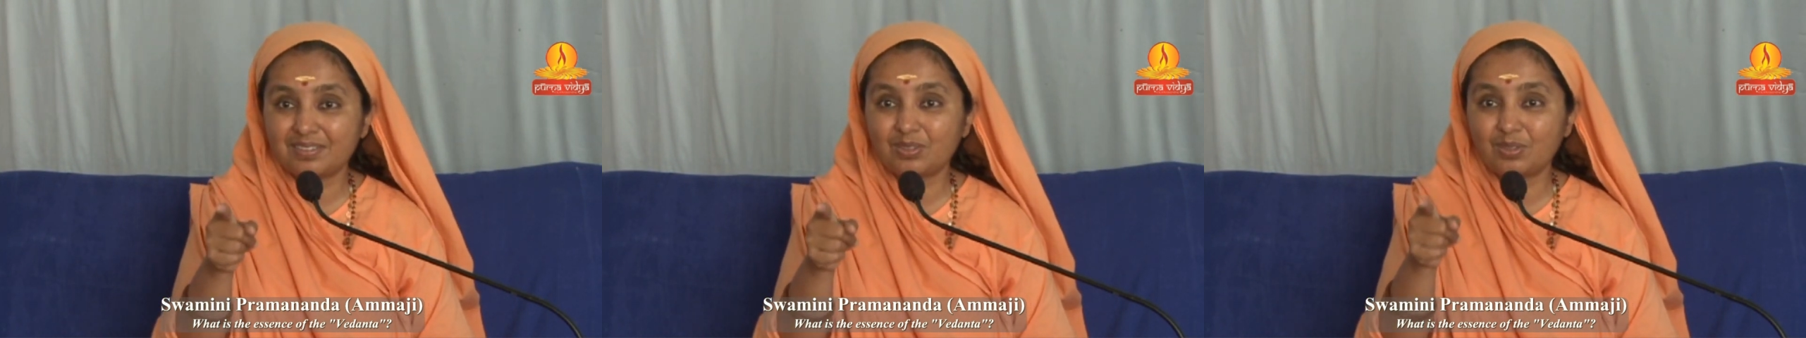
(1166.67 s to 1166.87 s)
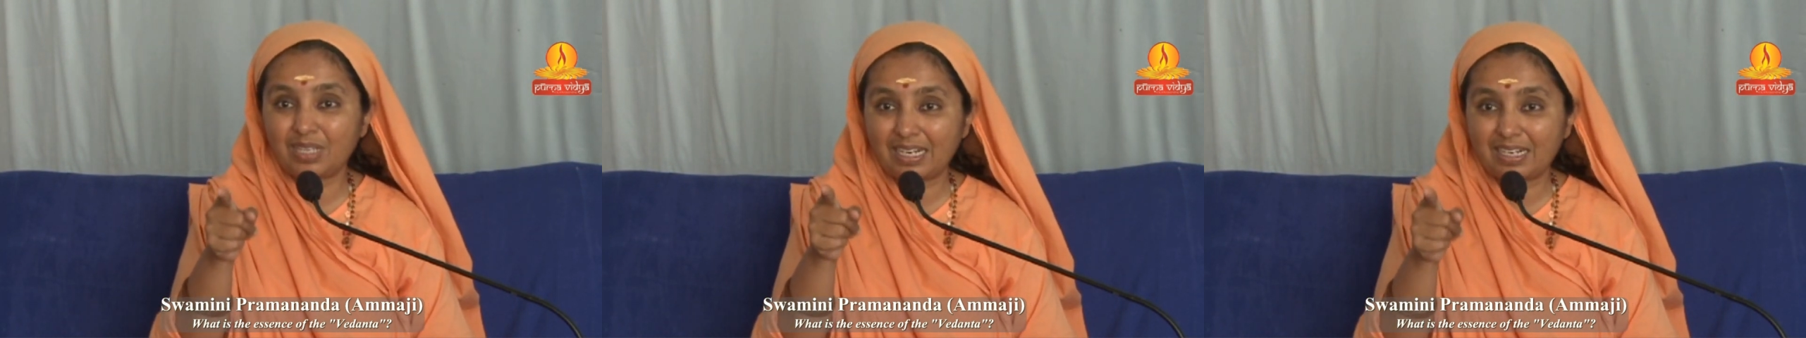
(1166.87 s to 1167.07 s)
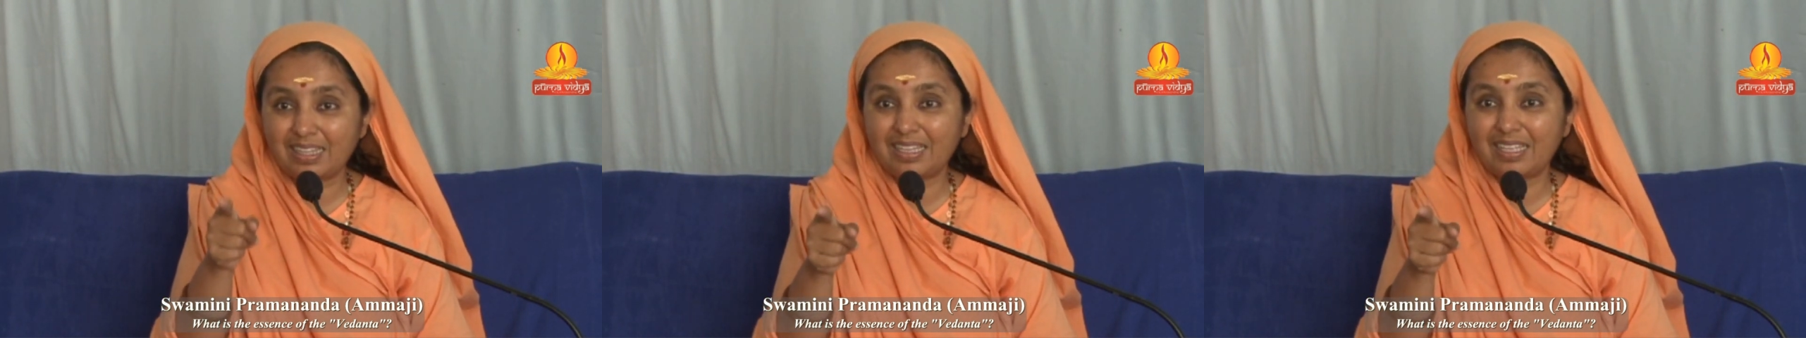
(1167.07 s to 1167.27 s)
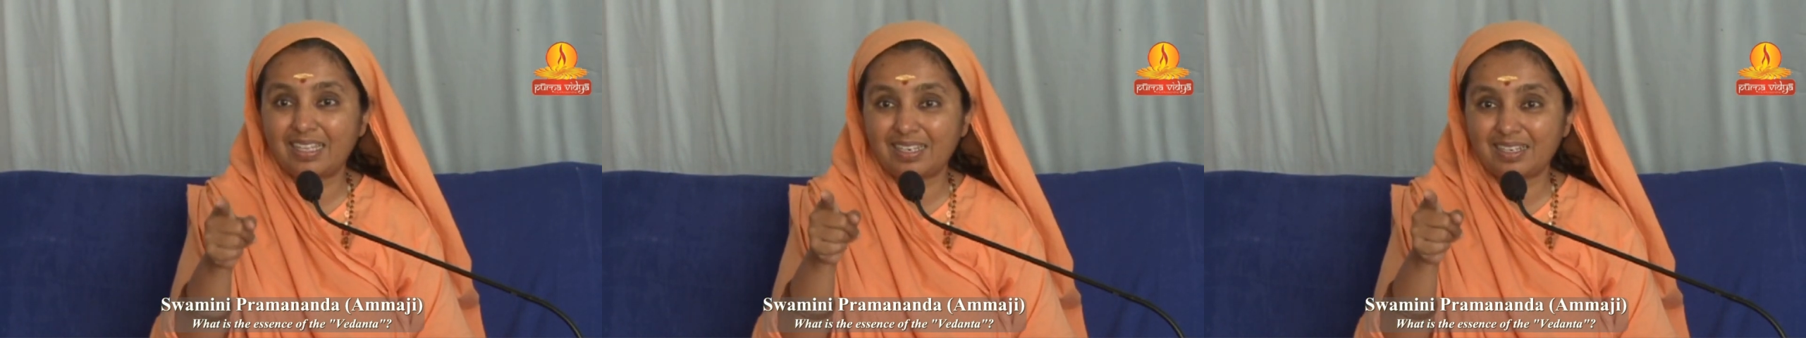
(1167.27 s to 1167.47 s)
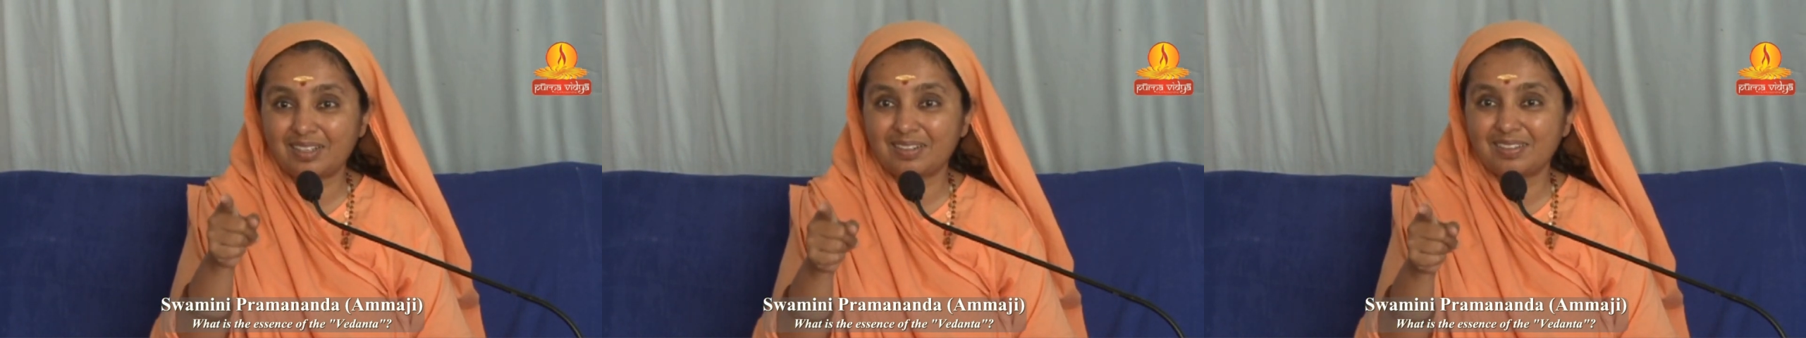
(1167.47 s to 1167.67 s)
to get
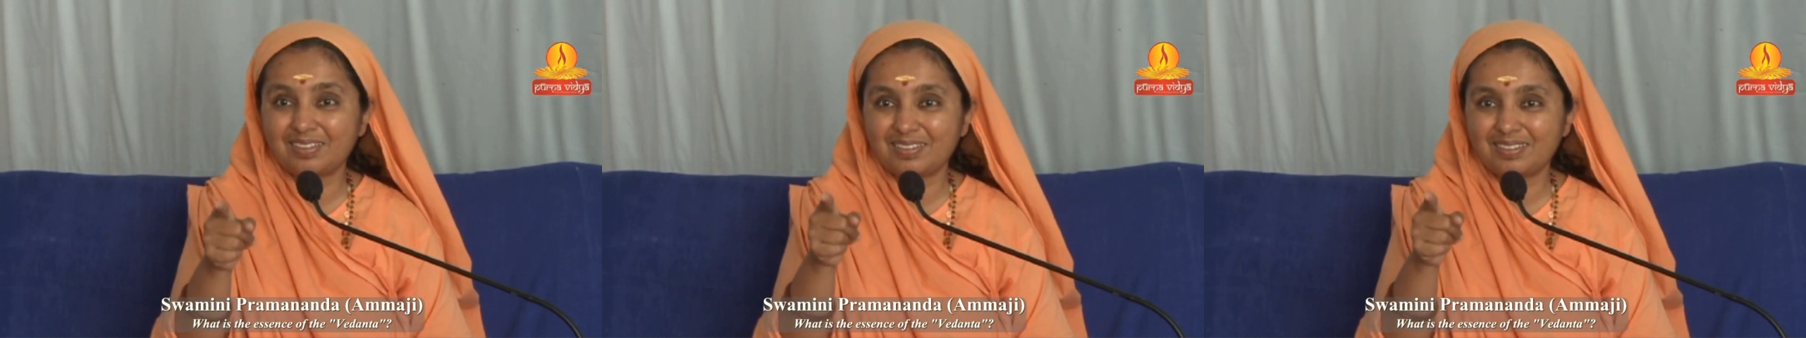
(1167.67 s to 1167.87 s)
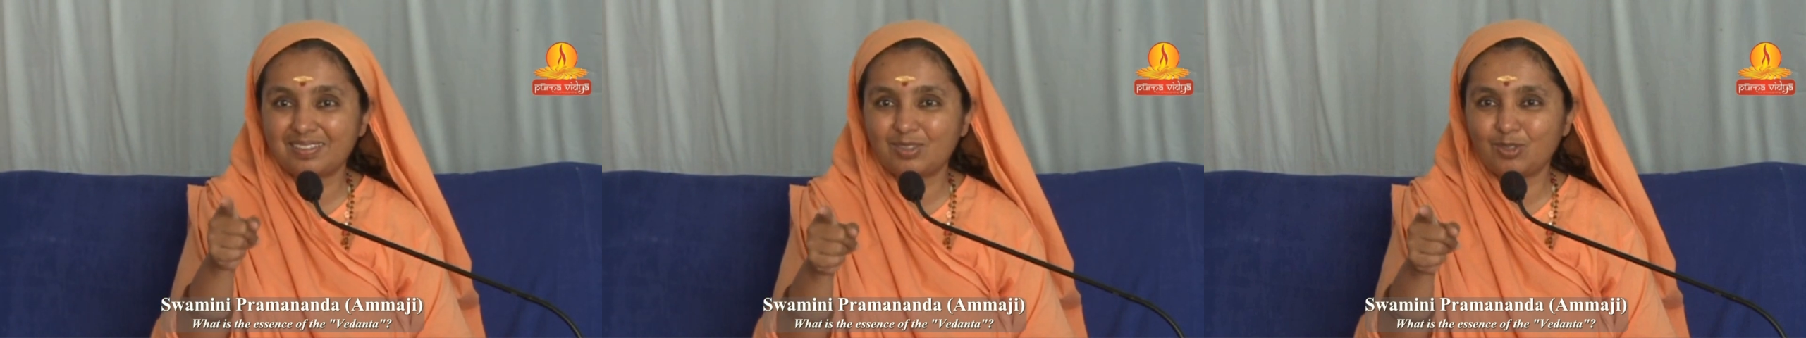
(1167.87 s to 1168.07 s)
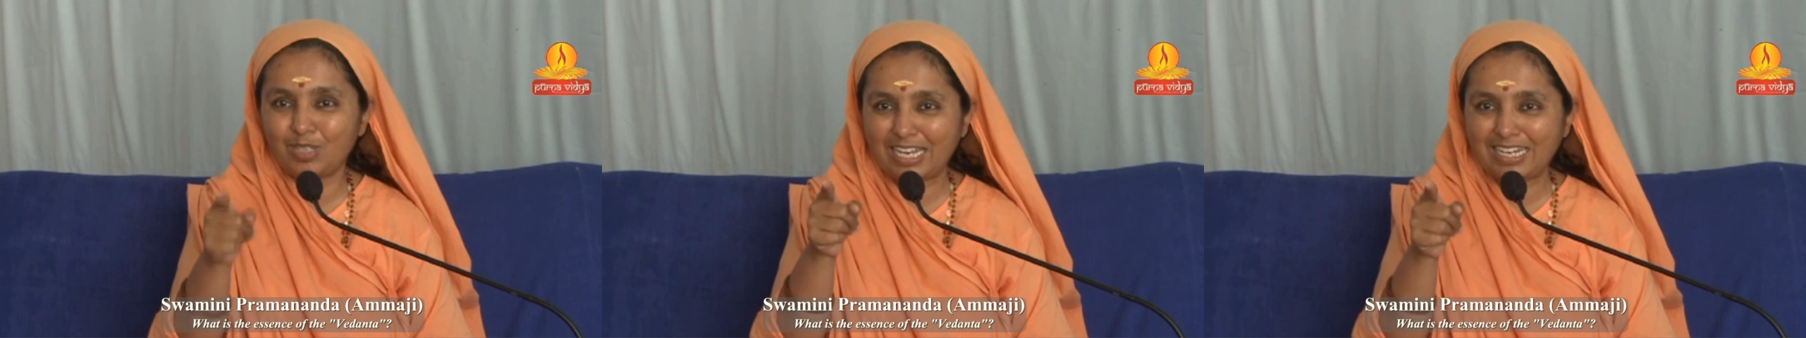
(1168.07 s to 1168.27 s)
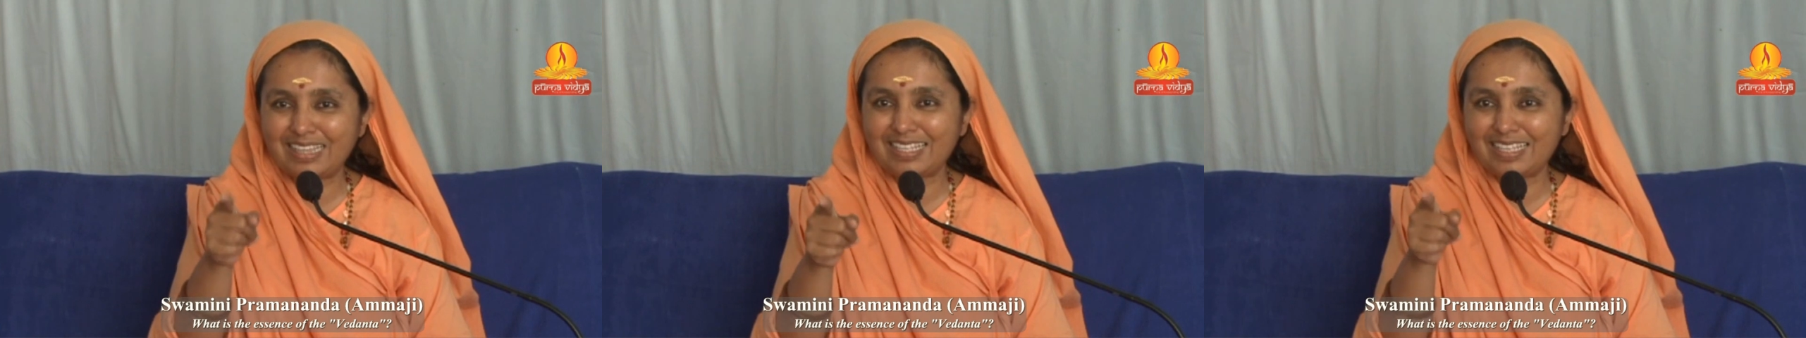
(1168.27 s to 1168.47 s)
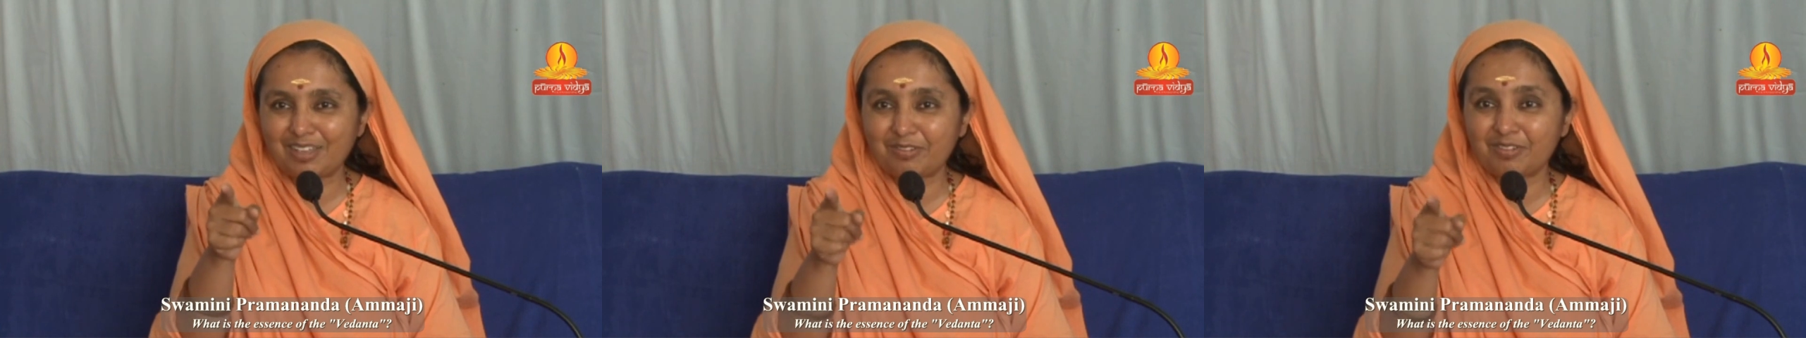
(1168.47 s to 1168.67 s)
there, to
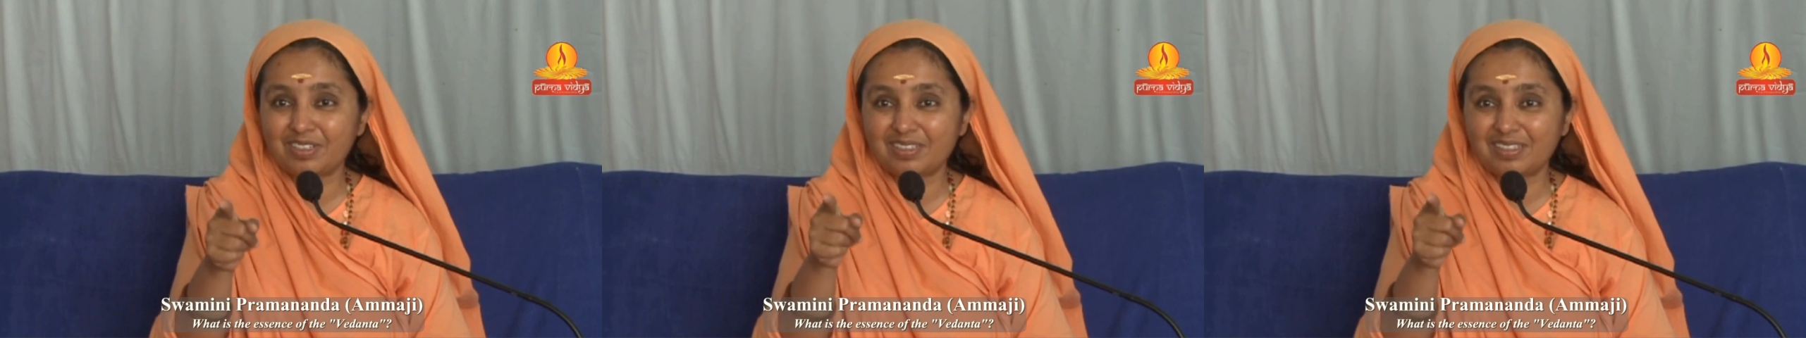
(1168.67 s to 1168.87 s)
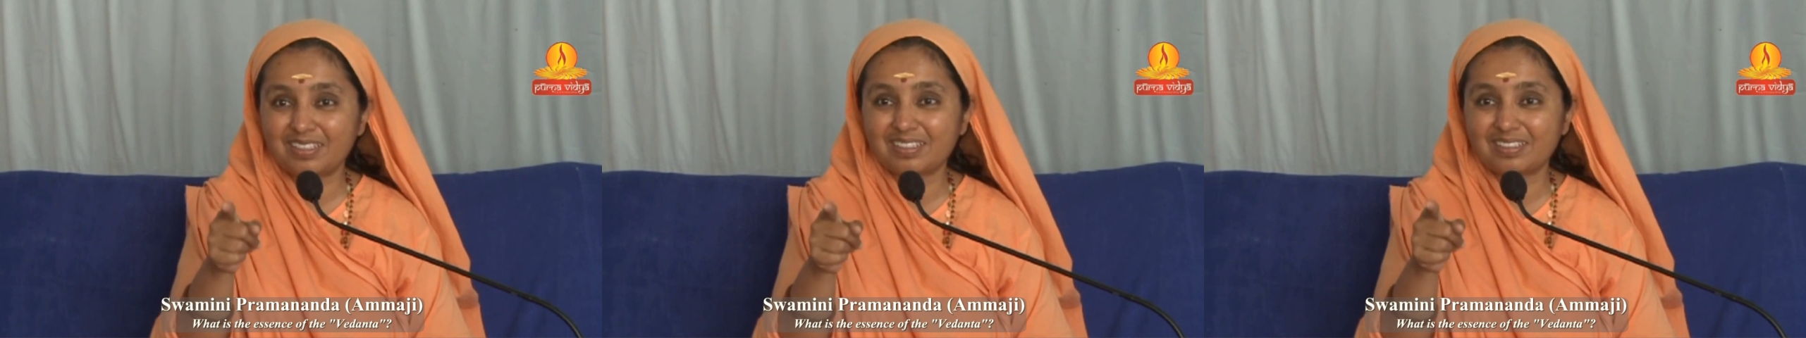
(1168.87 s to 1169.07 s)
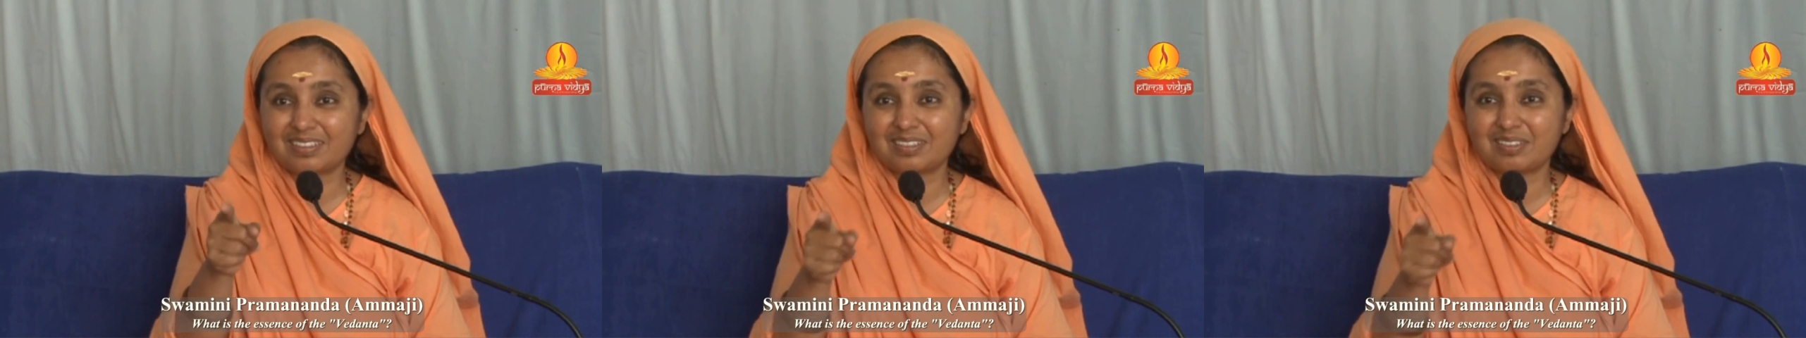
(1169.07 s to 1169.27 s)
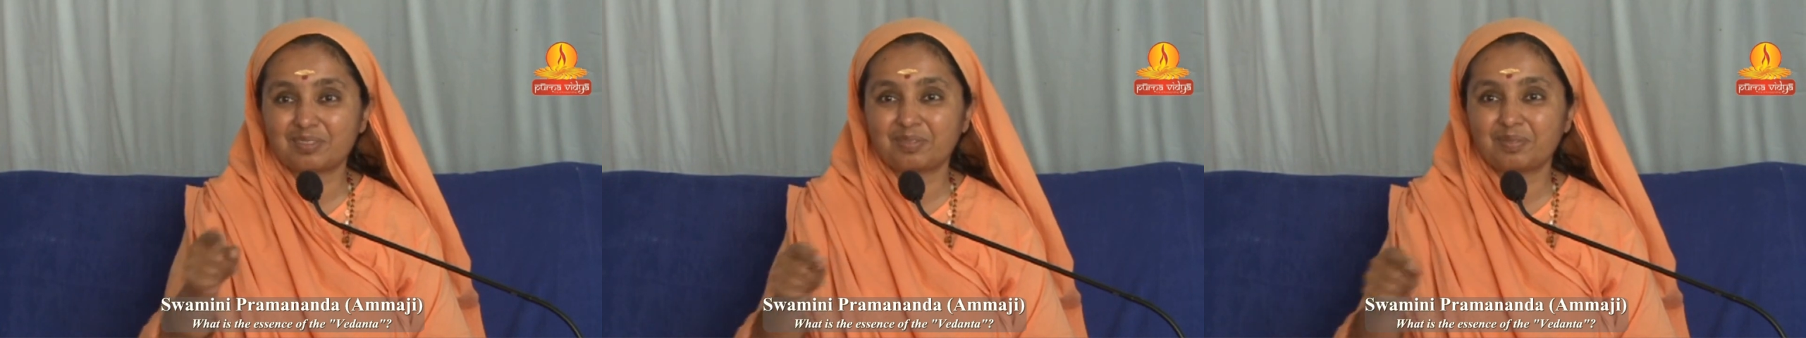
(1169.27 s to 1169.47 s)
get the everything.